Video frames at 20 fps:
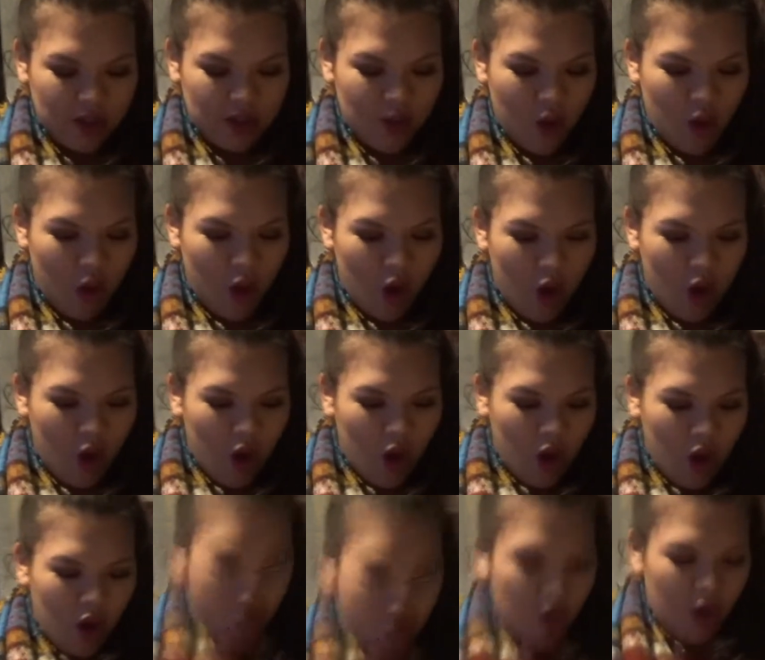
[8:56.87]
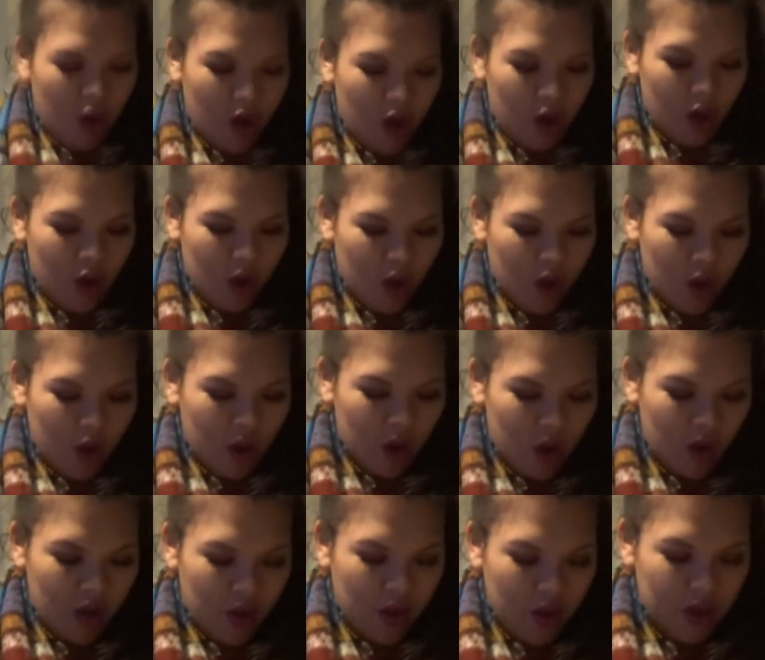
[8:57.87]
Oh!
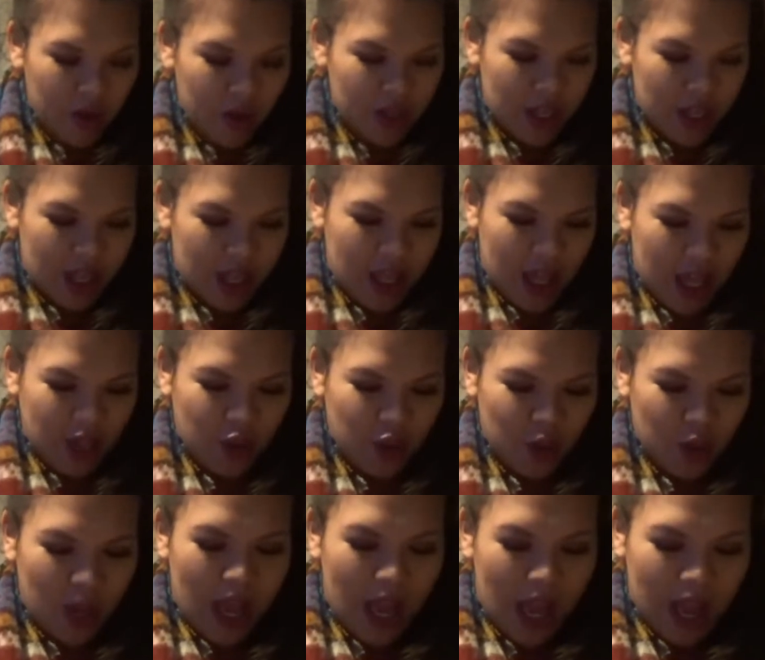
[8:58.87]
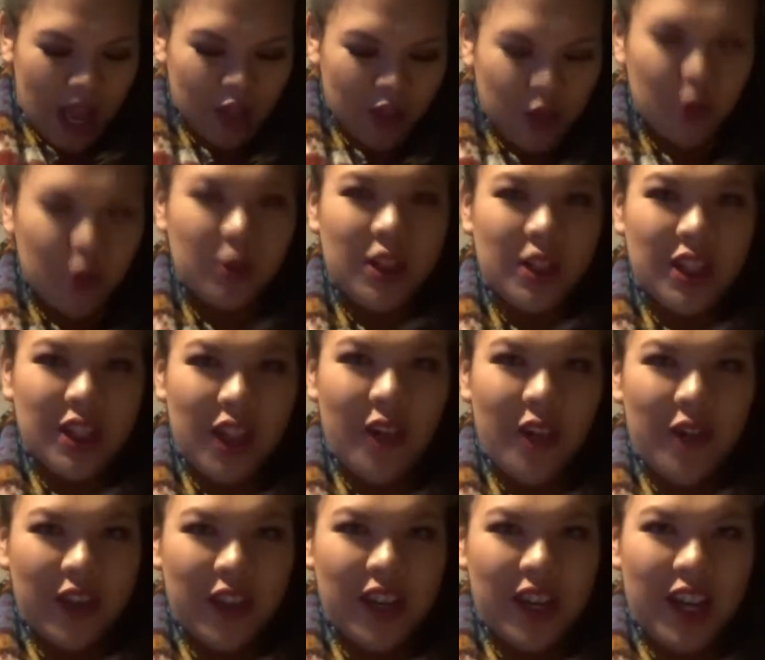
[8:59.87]
There's like literal actual stuff
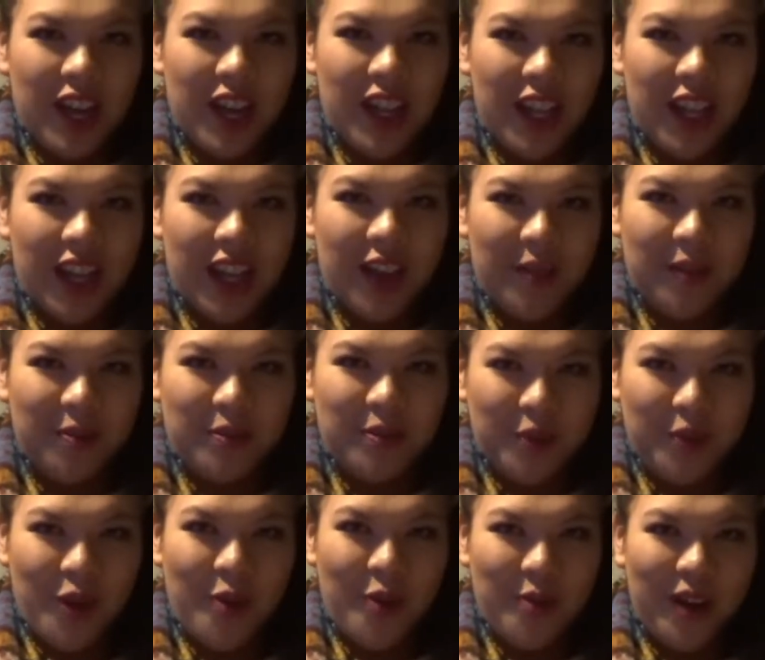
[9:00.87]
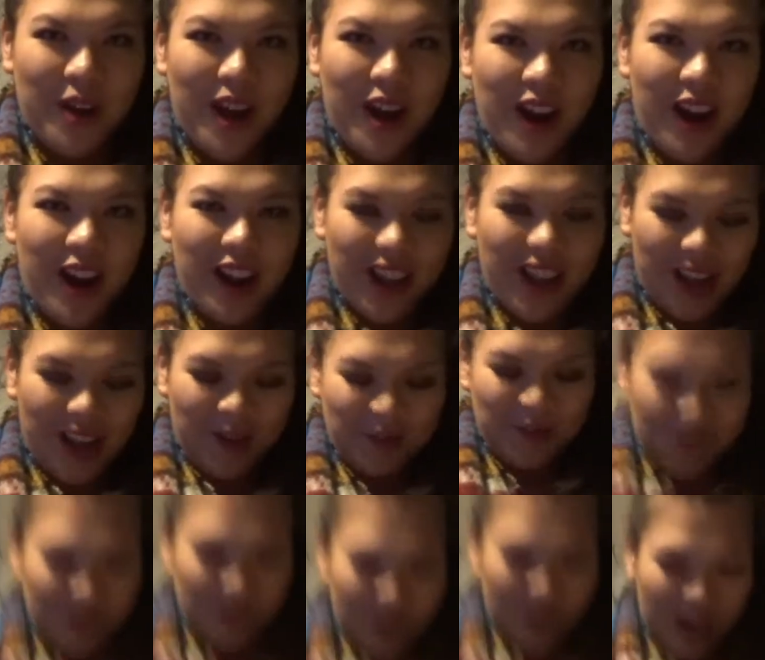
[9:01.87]
in here, like proper, like
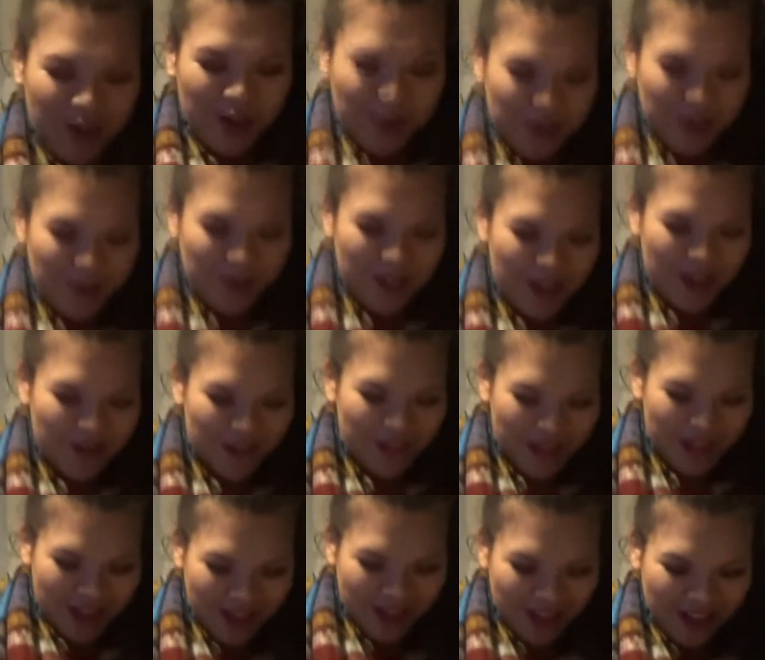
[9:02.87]
professional stuff here.